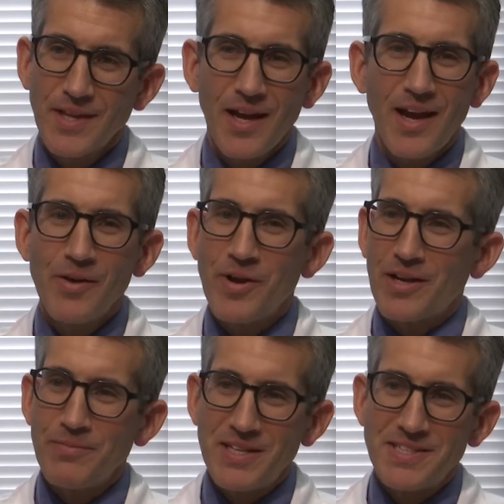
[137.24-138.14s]
I
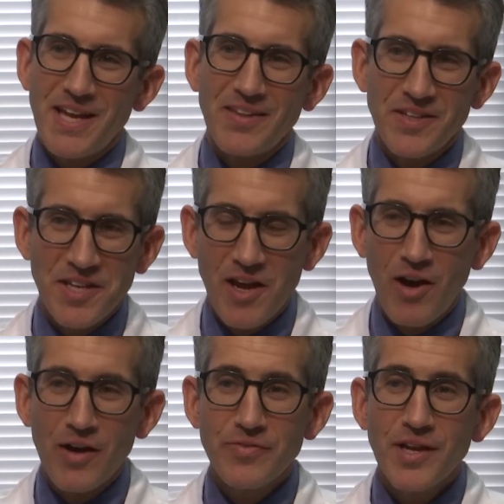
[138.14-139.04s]
recommend taking the day
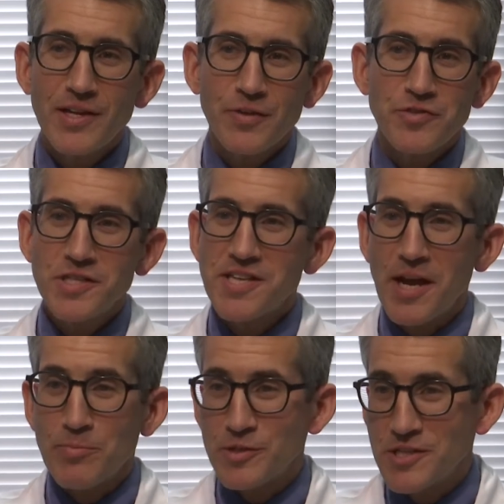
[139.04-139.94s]
off. You've just had
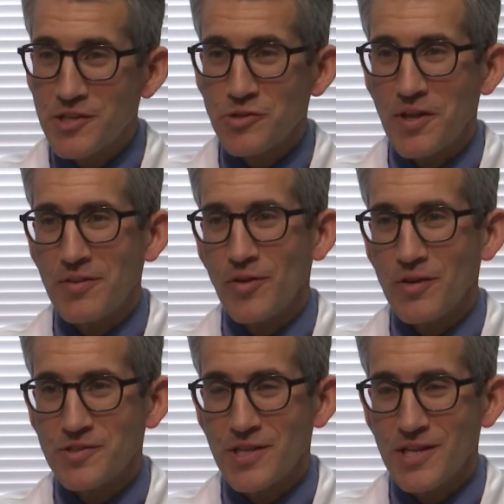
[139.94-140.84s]
a procedure that
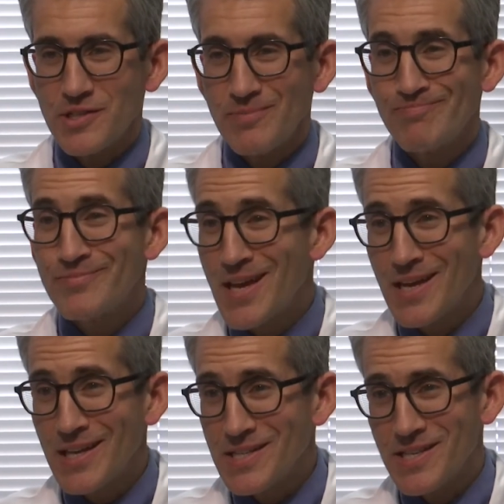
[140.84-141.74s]
involves sedation. Take
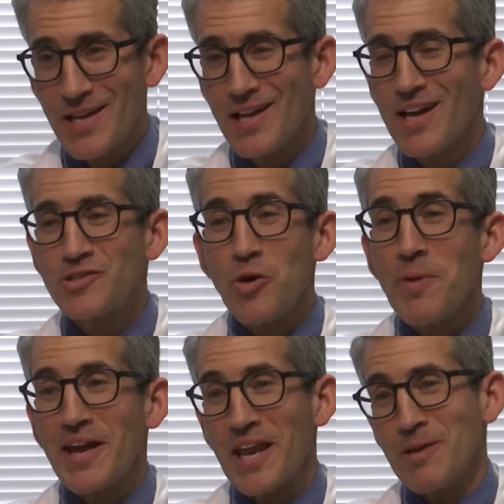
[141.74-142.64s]
it easy. Don't
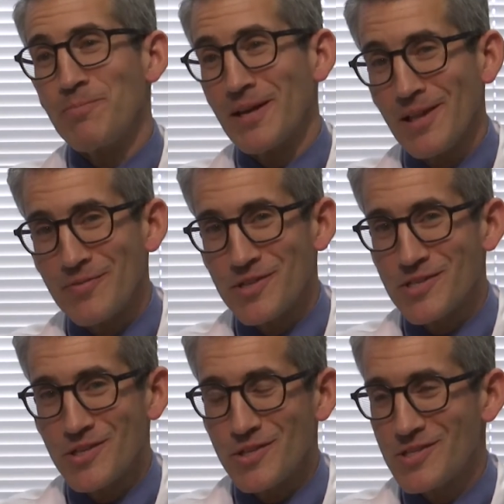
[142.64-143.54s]
make any big life
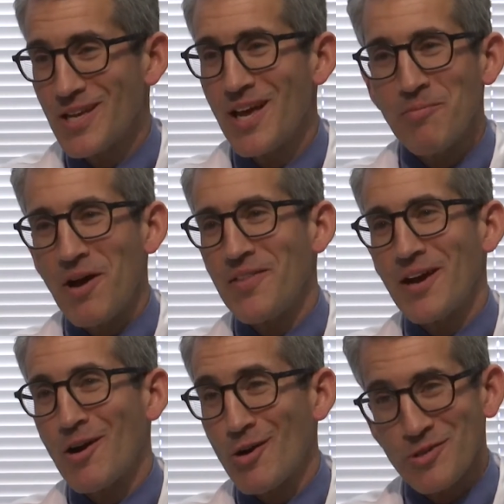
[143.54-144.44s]
decisions. Buy
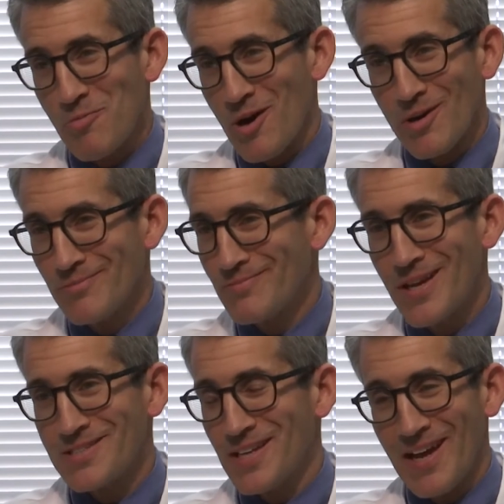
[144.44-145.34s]
that car tomorrow,
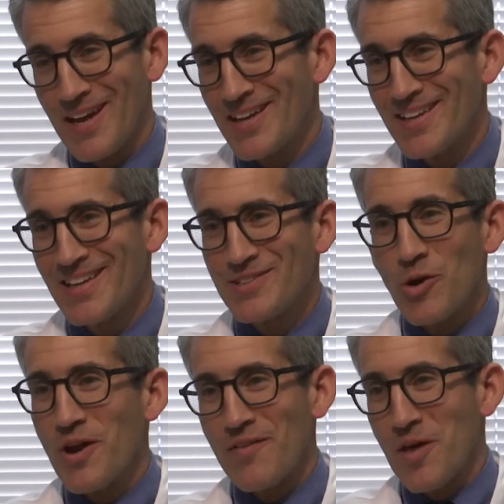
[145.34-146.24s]
not today.
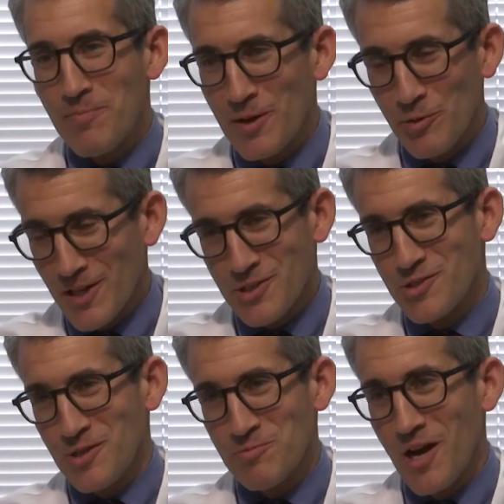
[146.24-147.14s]
Don't have that big
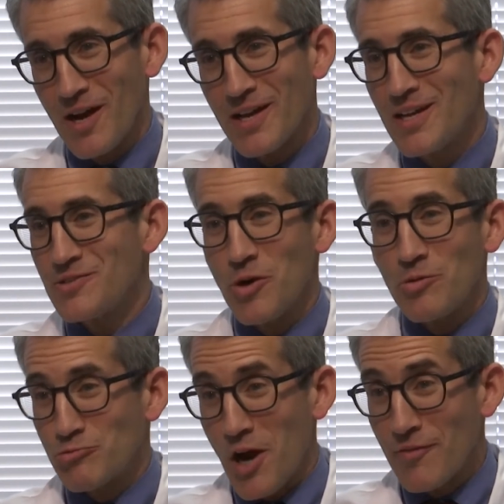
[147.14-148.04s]
relationship talk.
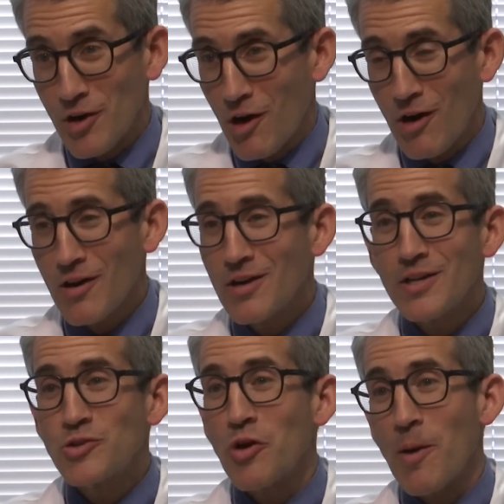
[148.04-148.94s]
Don't drive a car.
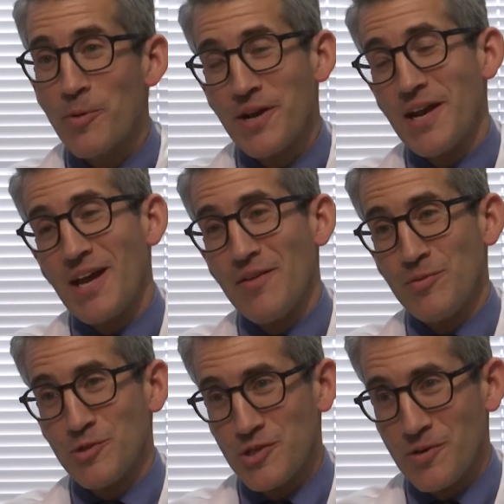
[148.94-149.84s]
Don't operate any heavy
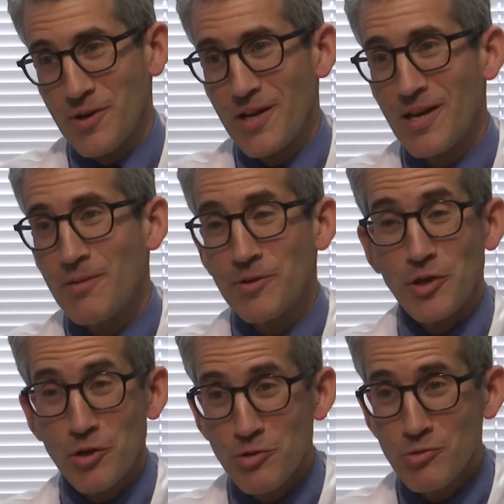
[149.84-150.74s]
machinery. But the
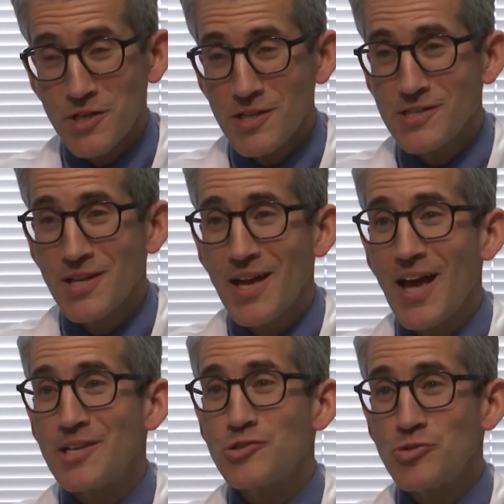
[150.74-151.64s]
good news is,
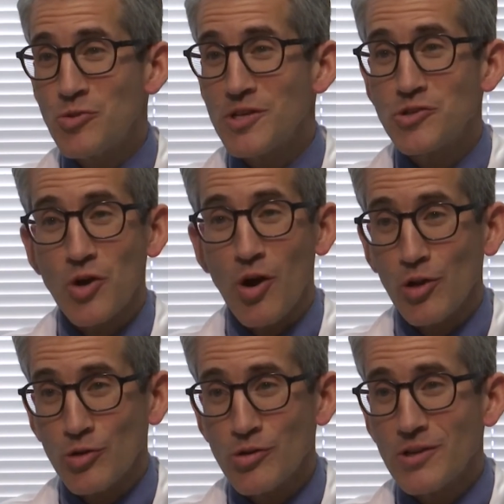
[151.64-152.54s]
as soon as you're
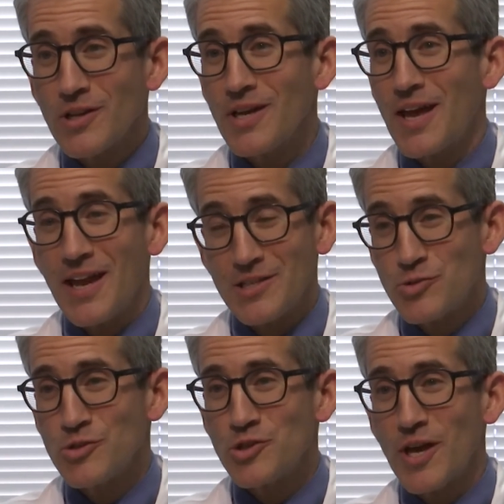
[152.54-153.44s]
alert and as
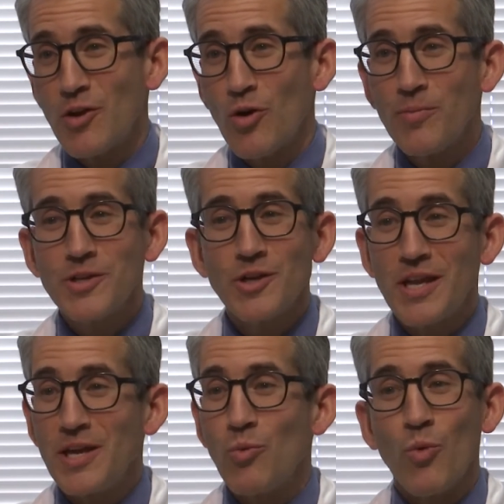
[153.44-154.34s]
soon as you get home, you
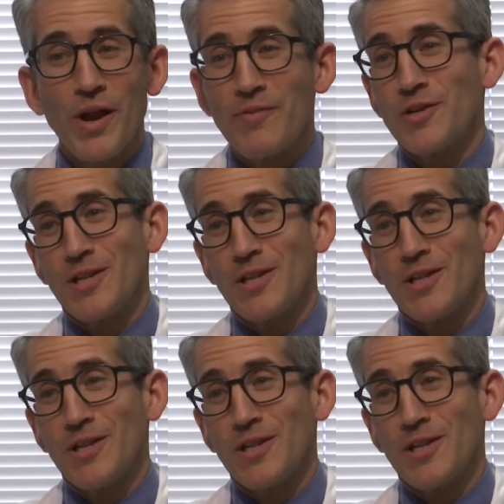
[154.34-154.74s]
can eat whatever you